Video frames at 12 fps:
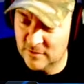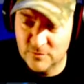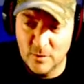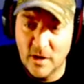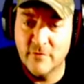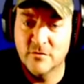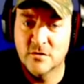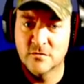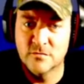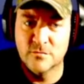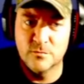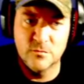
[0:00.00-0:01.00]
have
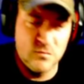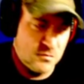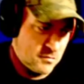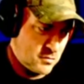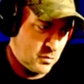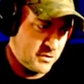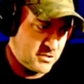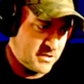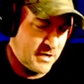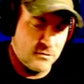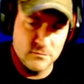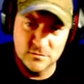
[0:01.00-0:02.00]
a Twitch
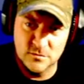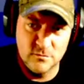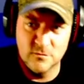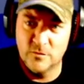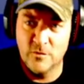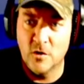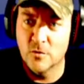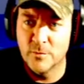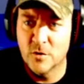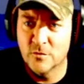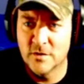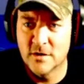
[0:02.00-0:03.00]
account, follow
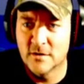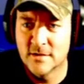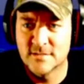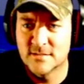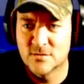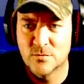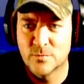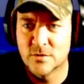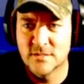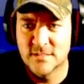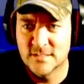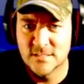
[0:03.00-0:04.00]
me over there. That's super
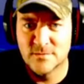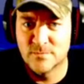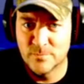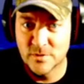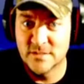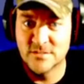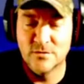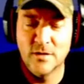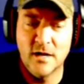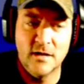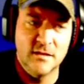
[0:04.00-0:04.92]
easy. Just please do that.